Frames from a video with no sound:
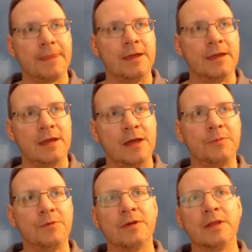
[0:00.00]
it can
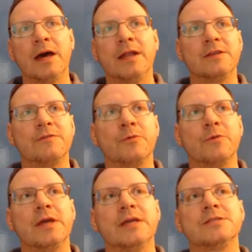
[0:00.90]
help you in a lot of different
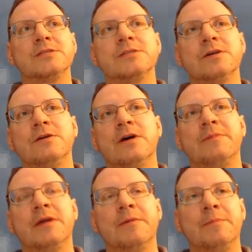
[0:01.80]
ways. So I've
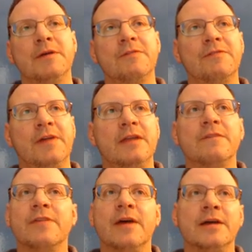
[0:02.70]
become a big fan
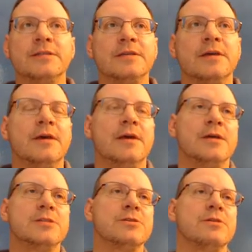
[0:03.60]
of that.
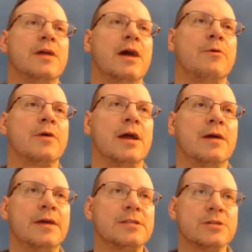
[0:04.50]
So that
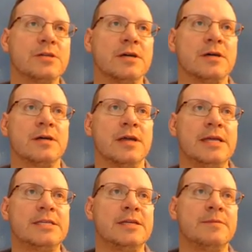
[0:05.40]
workout, that took
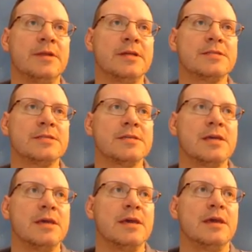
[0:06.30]
18 minutes,
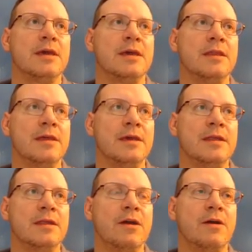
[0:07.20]
and then